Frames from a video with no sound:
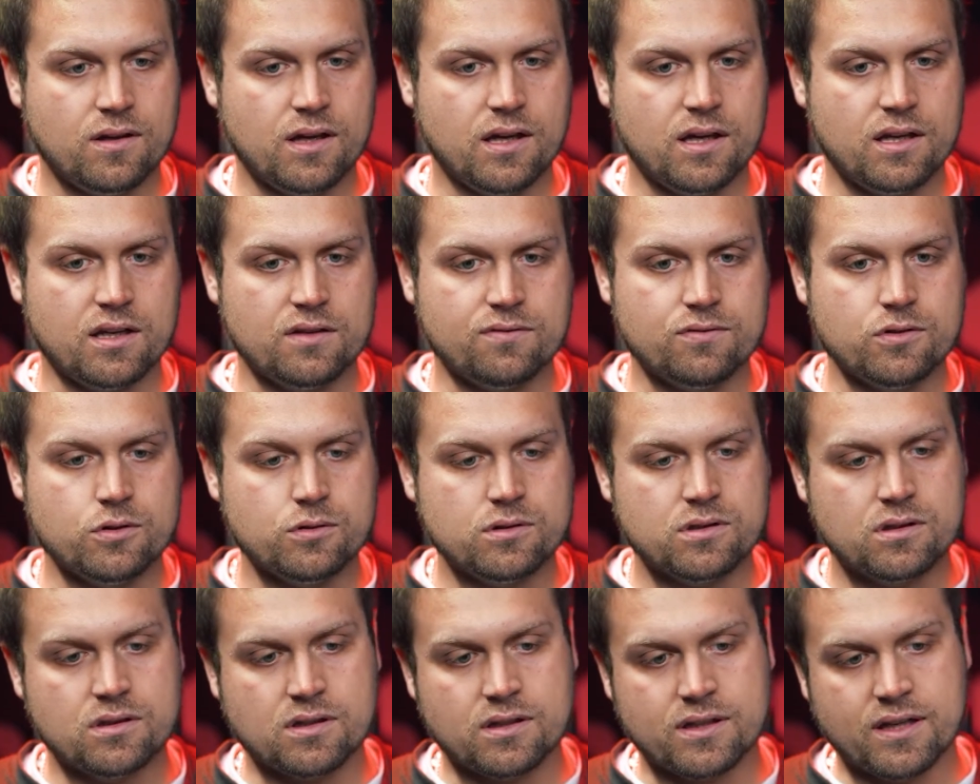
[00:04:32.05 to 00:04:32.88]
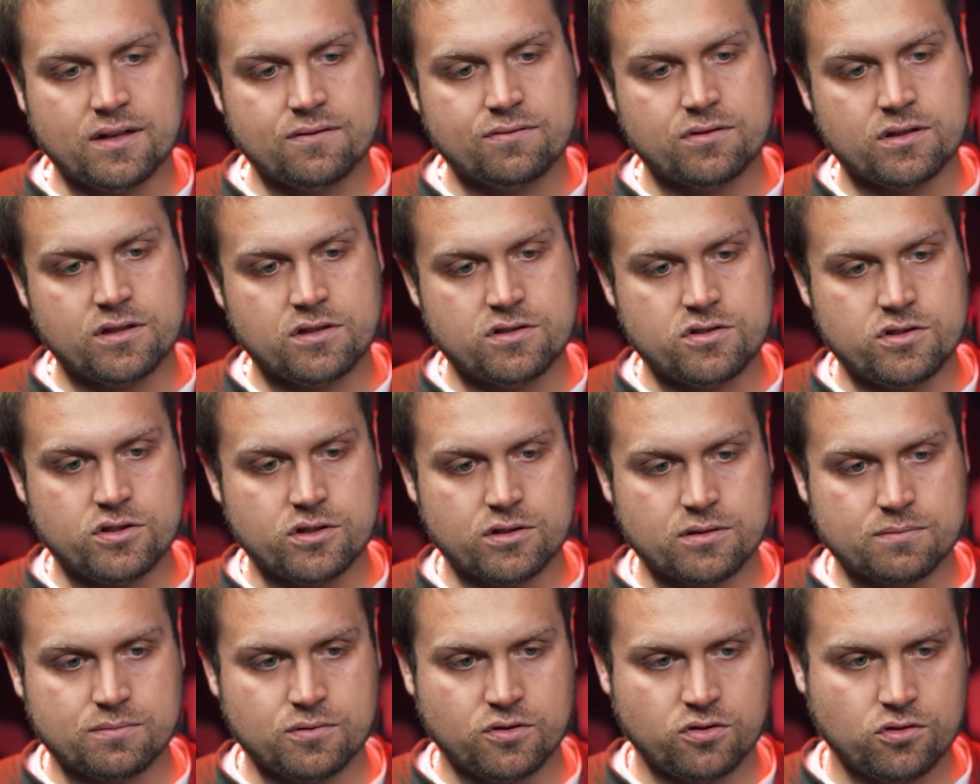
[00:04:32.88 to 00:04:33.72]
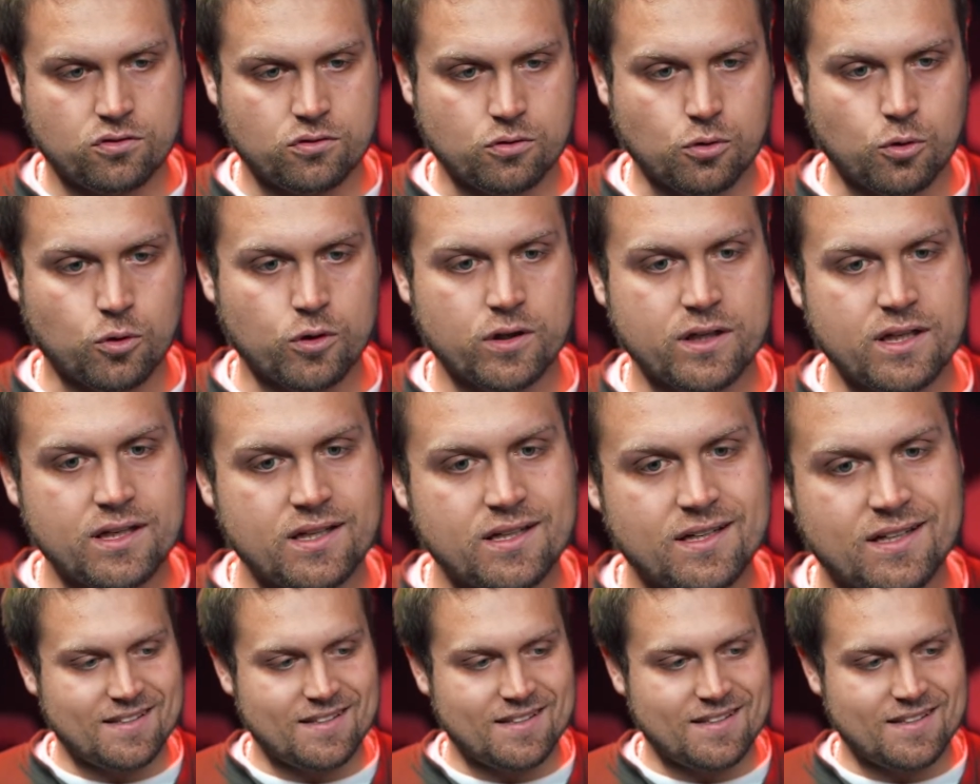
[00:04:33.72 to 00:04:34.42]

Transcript: And if you can leverage your story